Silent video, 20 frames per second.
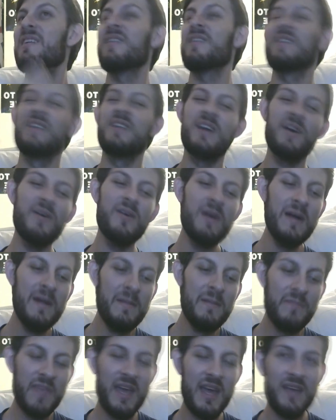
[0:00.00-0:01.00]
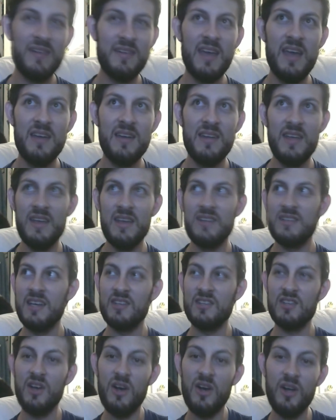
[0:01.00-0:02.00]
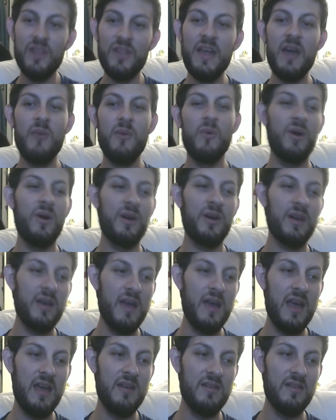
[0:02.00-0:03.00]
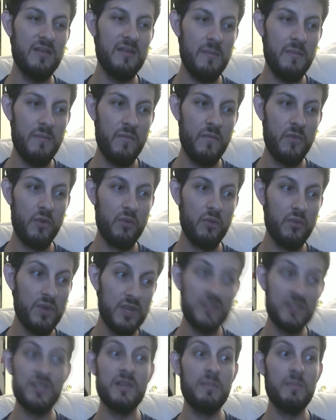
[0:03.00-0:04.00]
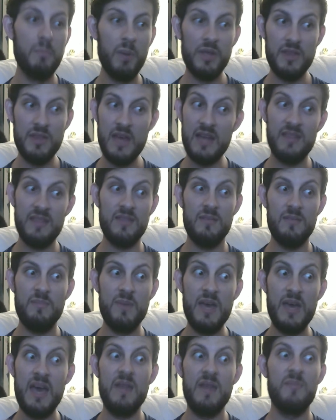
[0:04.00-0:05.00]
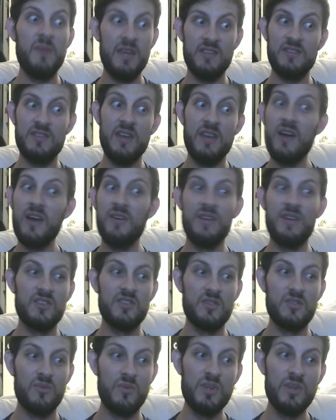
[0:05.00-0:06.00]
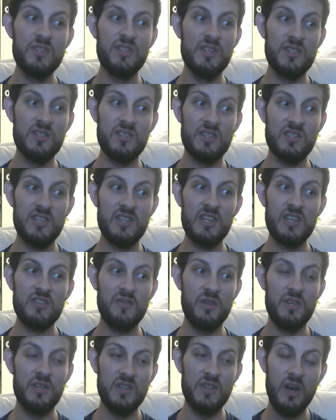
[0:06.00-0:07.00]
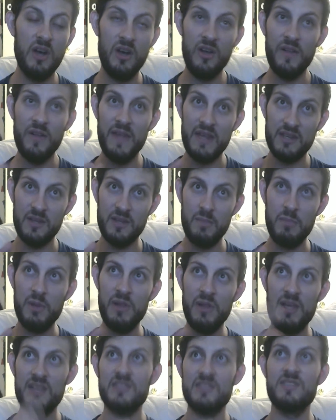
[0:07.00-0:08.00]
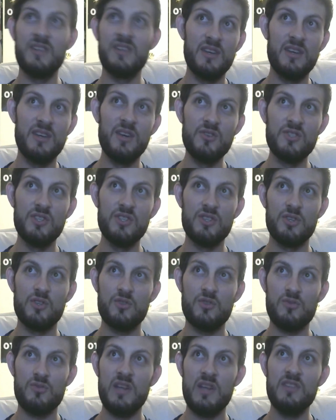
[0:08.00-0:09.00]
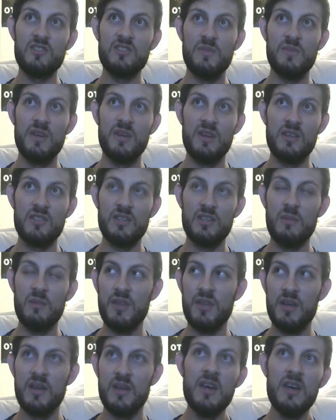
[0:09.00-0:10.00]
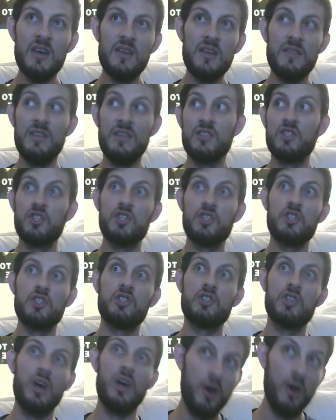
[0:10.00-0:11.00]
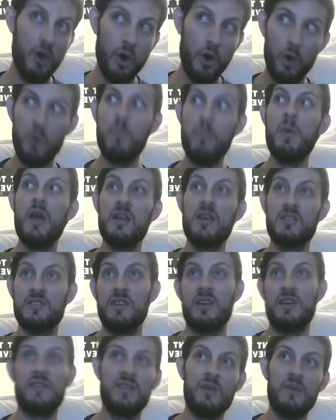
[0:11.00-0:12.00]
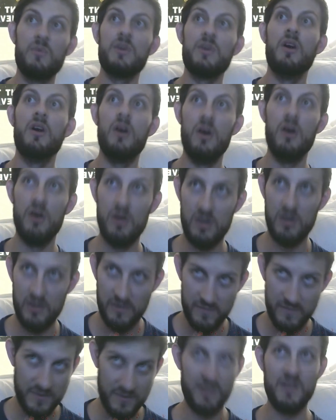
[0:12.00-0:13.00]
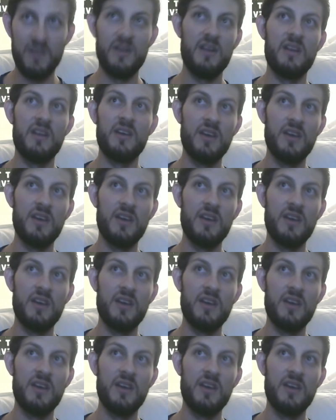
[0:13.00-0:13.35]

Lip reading: here, you know? And it takes all that work, and the reason, but at base, the irony is the reason it's successful is all that complexity goes into transmitting something that's so basic that we all feel it